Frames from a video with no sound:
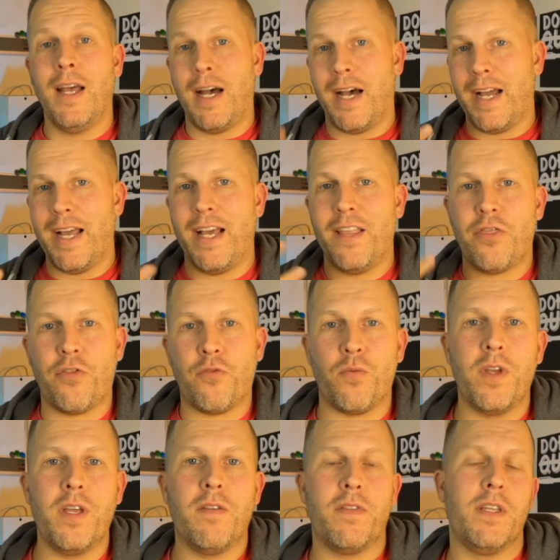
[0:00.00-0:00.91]
I had
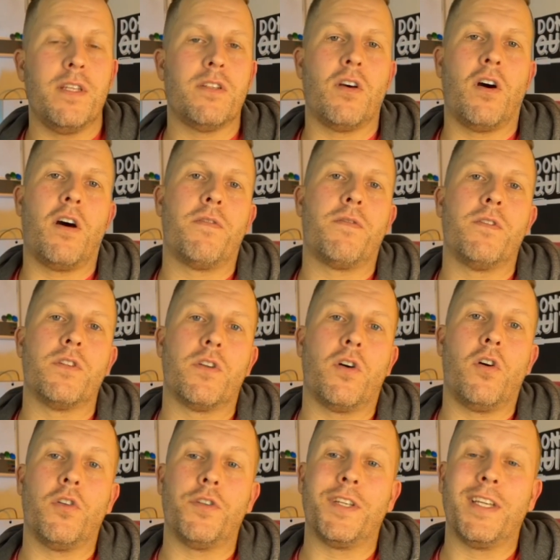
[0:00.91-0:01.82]
three of these offers
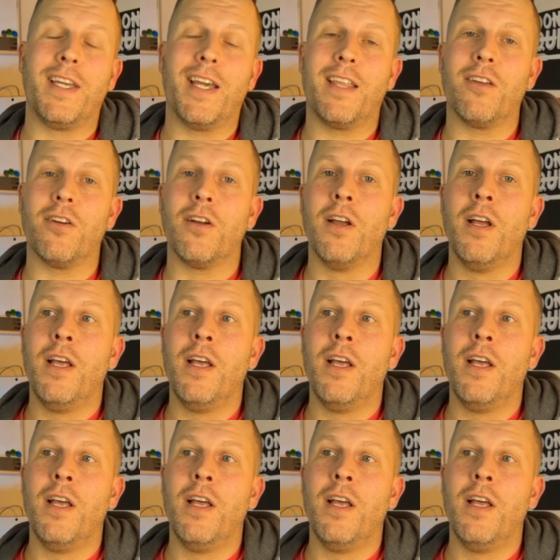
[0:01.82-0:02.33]
altogether.